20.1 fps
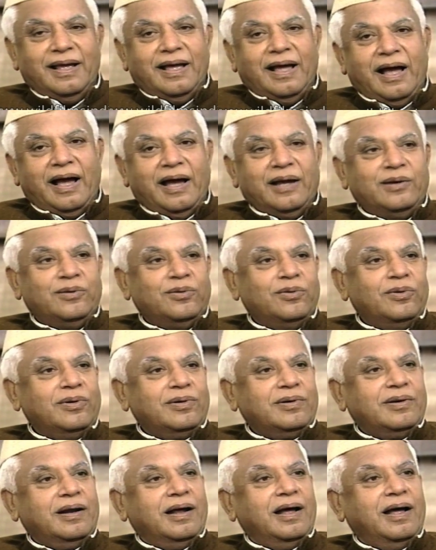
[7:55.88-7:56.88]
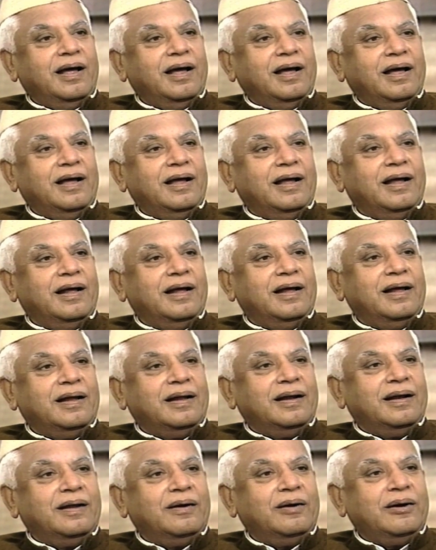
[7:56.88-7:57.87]
I do not
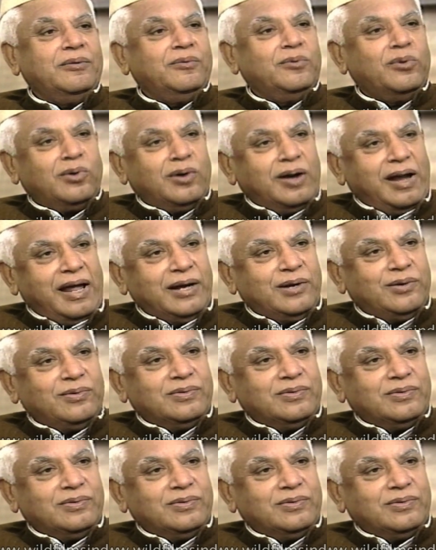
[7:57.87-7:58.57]
like